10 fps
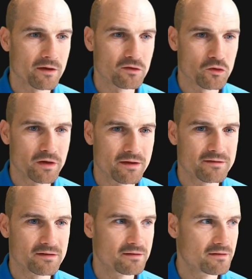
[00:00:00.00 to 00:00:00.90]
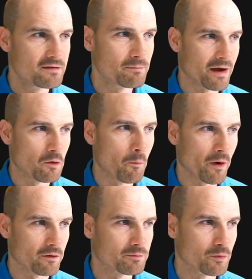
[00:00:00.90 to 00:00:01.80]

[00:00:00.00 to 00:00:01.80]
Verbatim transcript: so you can see this is my compliance